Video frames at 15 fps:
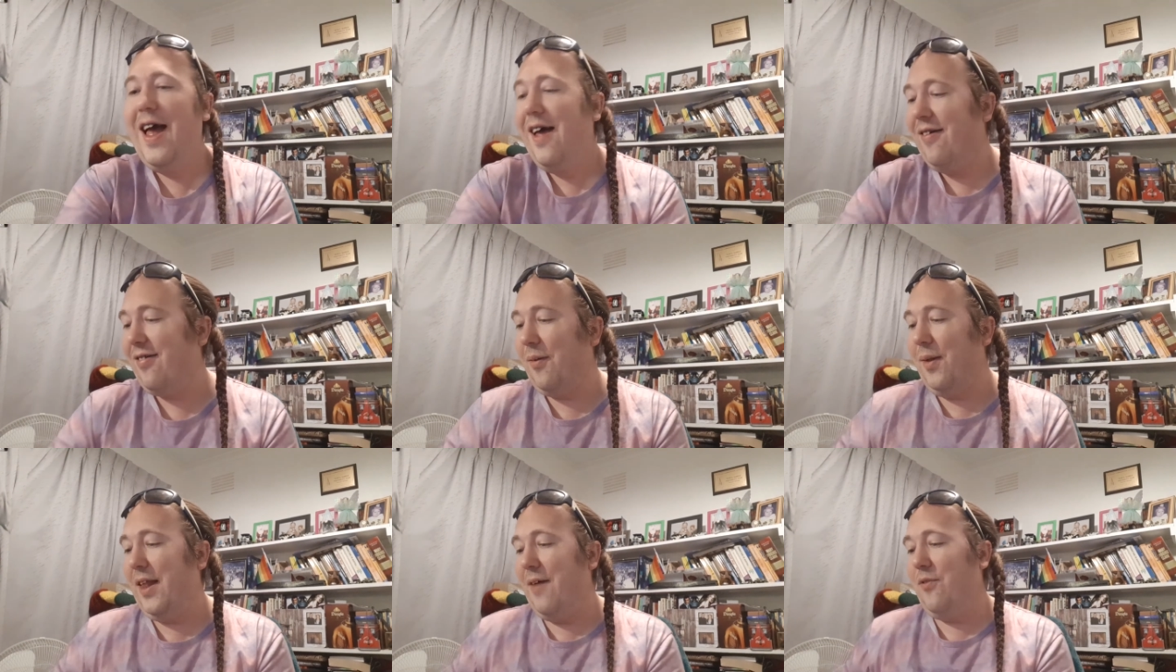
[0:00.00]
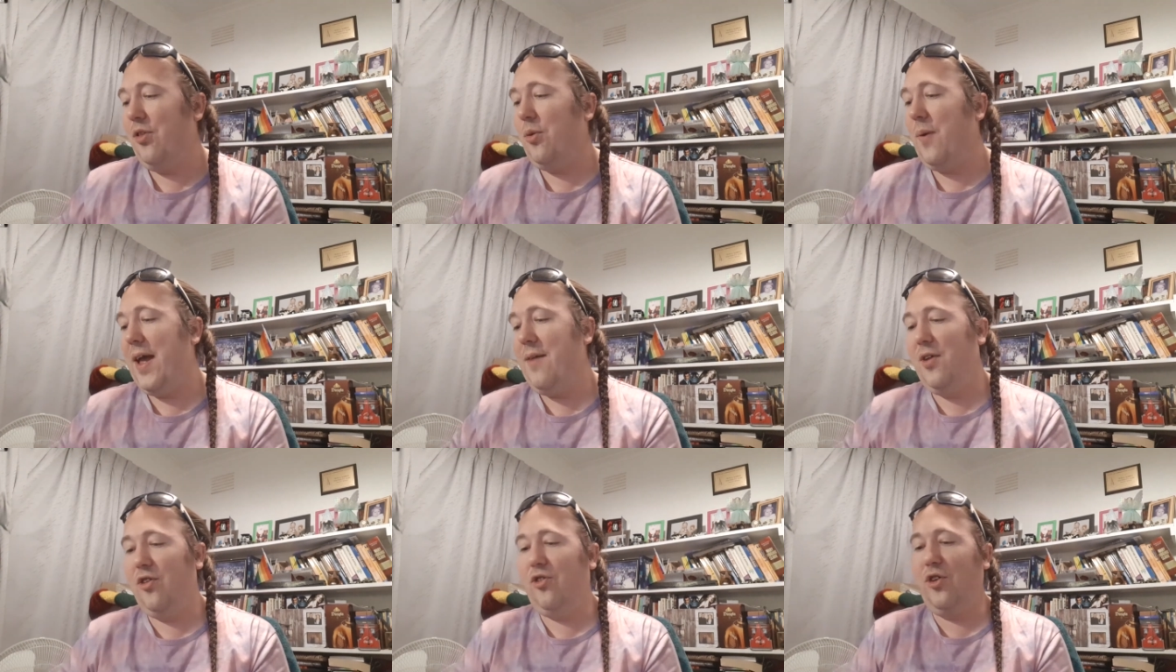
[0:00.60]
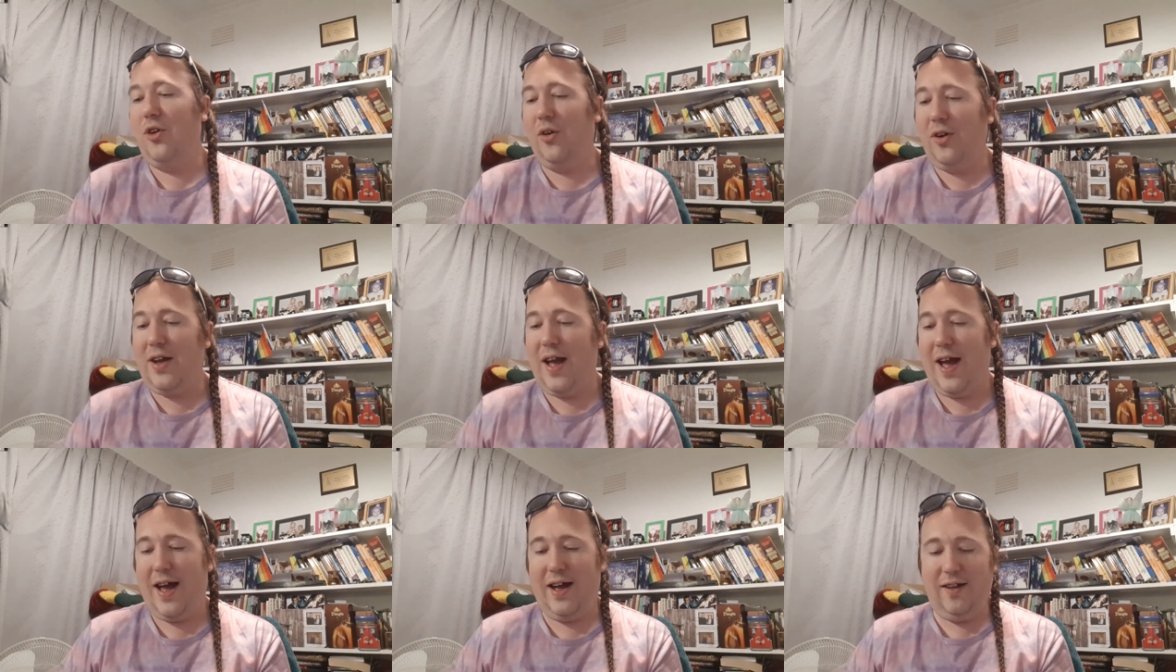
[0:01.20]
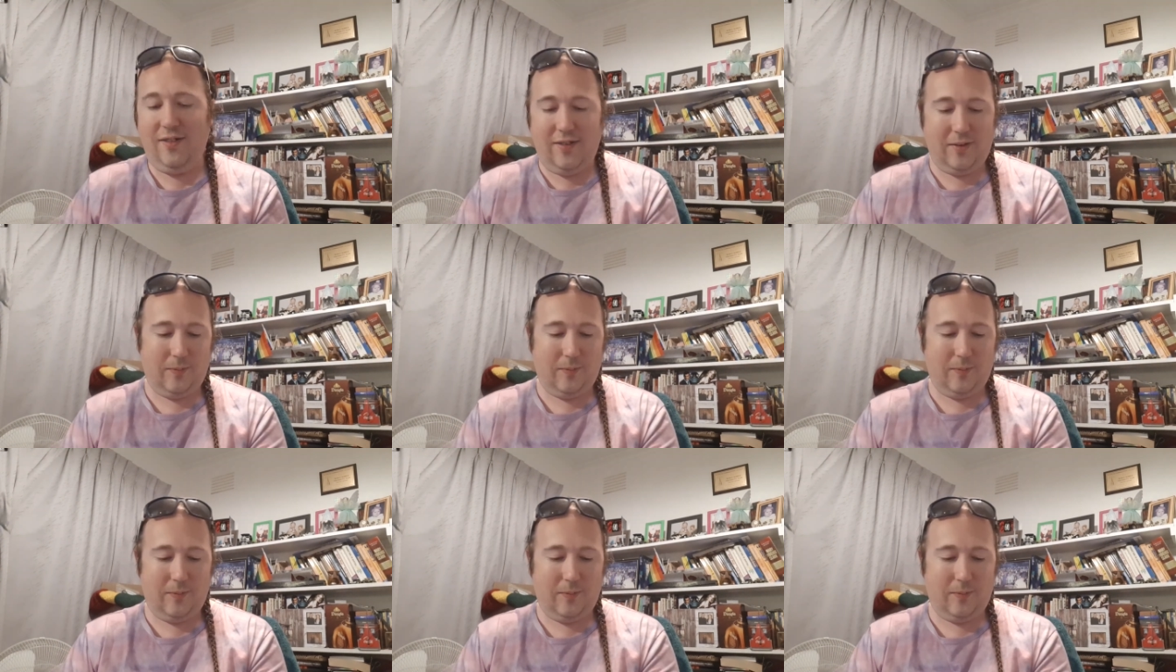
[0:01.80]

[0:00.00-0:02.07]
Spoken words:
So 11th wave is your card.